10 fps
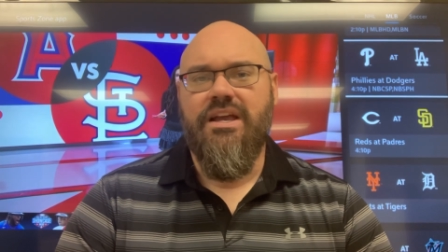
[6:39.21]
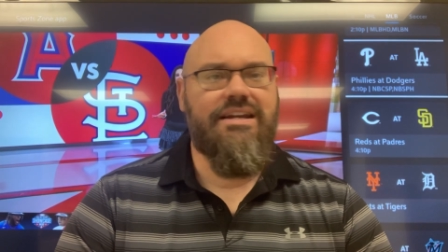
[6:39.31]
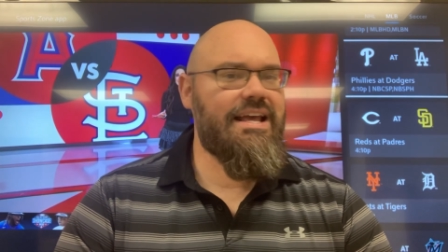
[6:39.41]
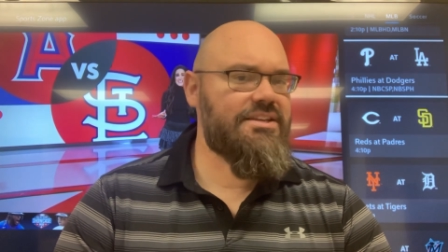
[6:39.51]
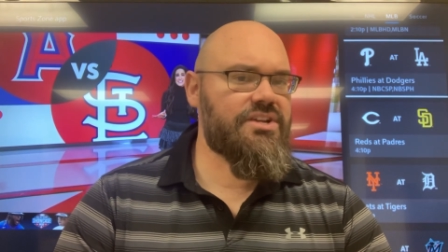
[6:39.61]
And
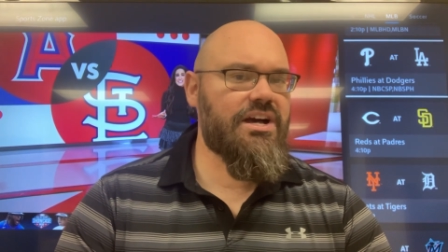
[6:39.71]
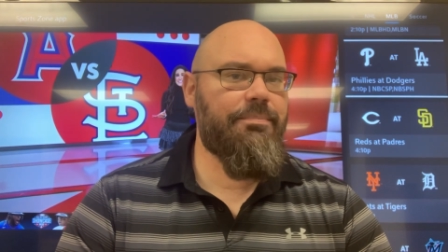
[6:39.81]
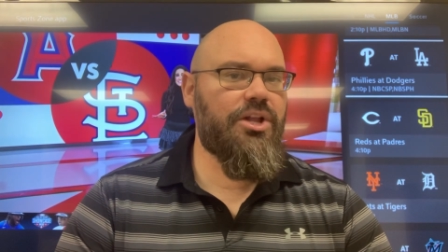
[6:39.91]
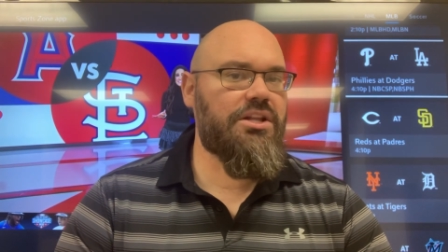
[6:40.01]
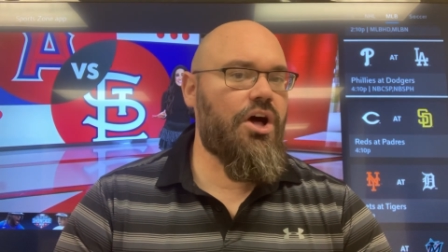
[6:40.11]
he has a
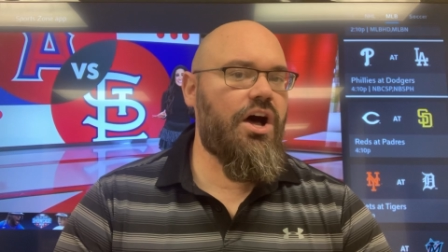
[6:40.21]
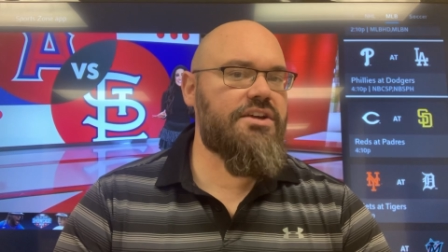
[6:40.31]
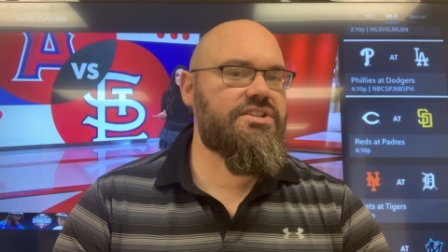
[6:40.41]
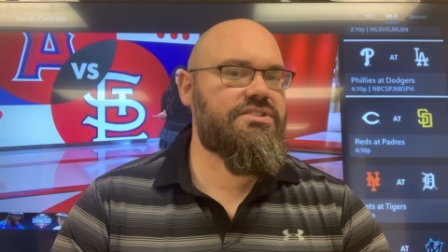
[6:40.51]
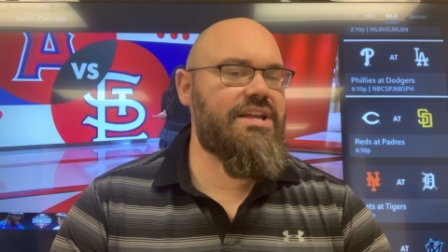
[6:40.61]
couple of
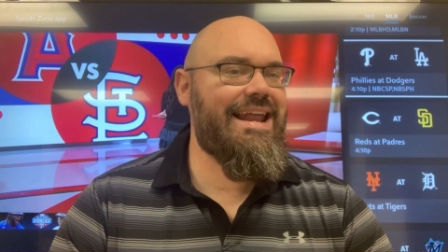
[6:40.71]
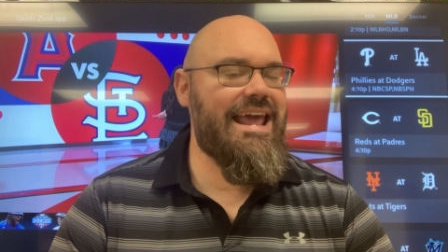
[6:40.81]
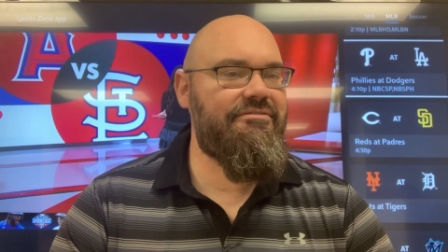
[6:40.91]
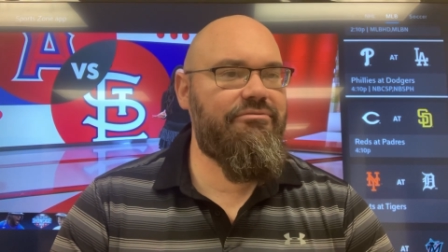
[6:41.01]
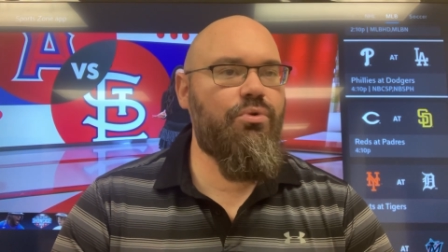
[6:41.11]
losses and
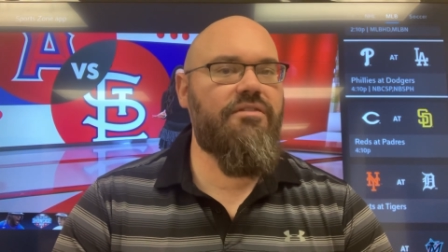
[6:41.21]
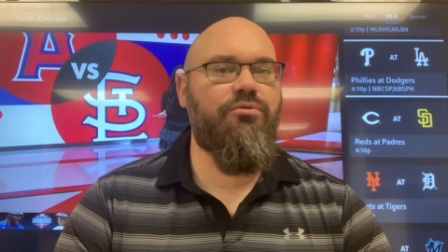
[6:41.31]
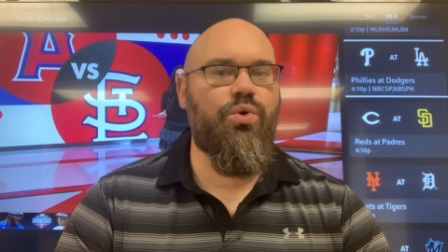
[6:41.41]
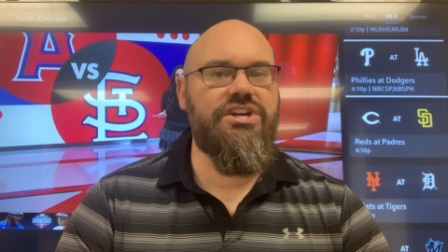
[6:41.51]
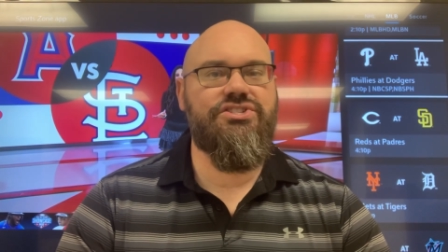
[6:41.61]
a
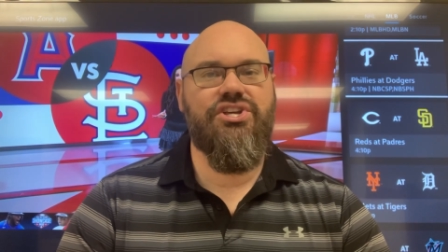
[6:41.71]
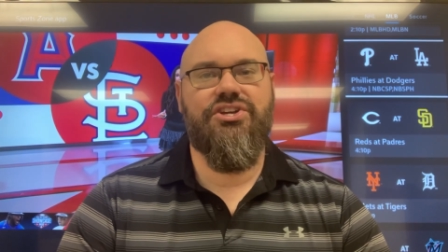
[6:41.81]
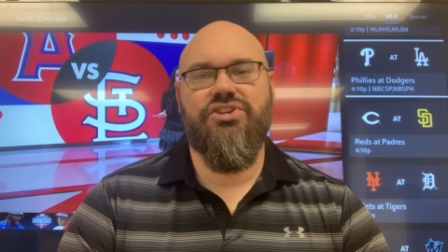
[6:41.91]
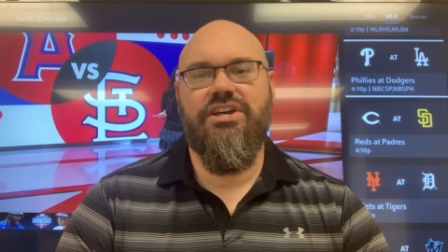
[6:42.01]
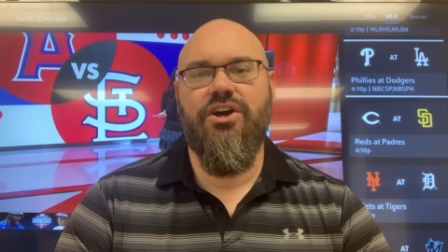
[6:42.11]

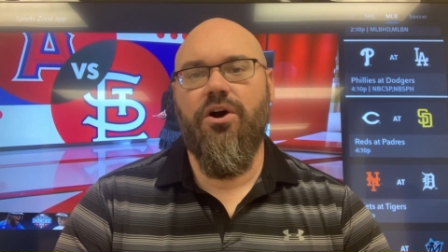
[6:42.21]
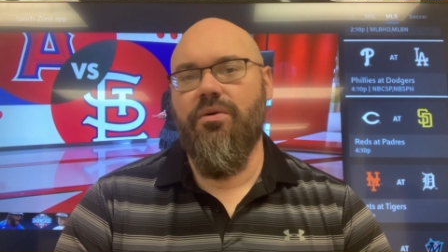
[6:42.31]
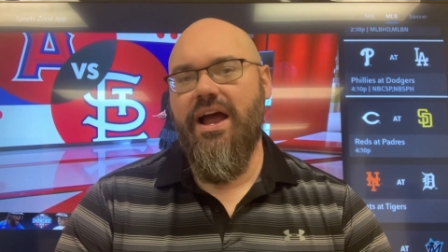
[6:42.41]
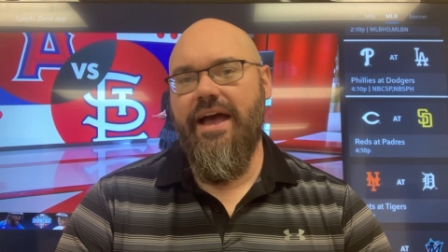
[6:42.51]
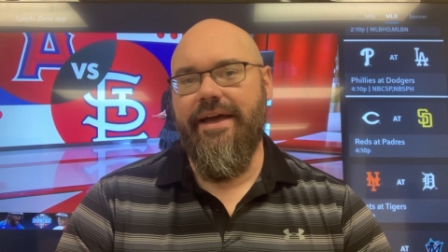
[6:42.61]
446
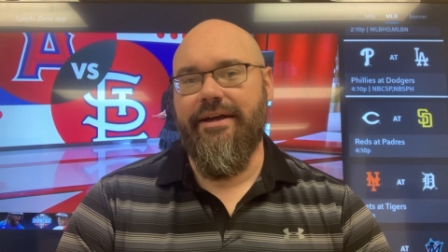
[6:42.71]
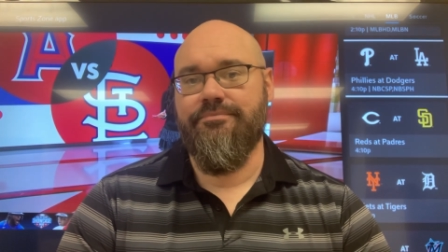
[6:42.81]
ERA.